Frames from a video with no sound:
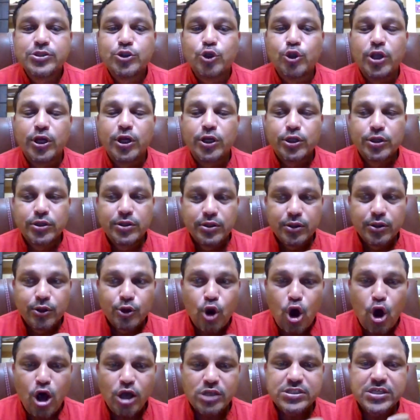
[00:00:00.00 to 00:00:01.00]
So the
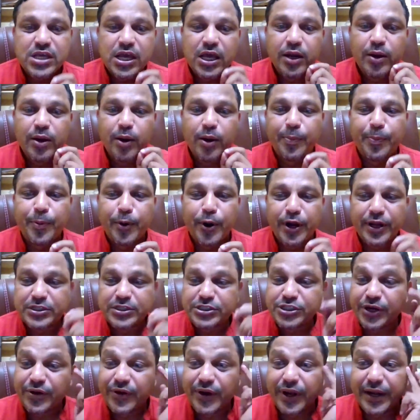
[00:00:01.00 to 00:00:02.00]
gross
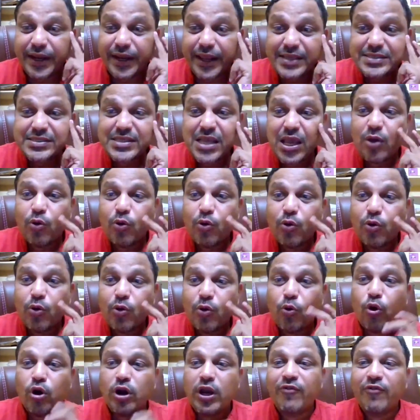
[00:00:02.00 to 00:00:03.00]
reproduction rate is
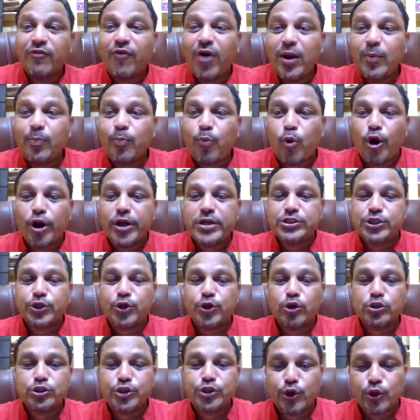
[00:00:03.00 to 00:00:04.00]
only
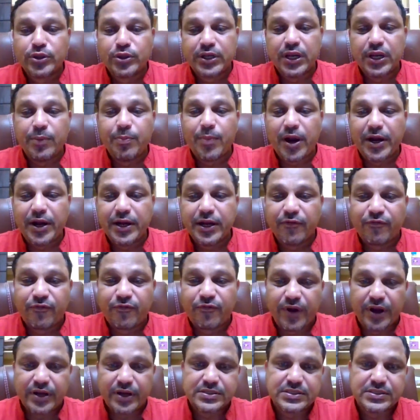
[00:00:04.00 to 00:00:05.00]
1.003, my dear
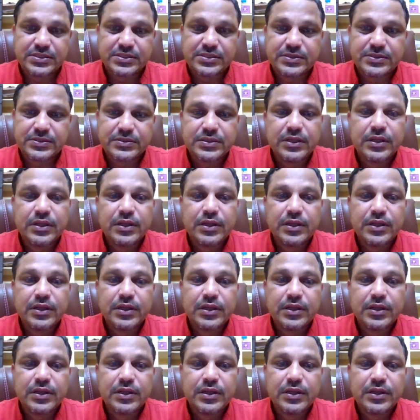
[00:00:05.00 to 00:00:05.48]
friends.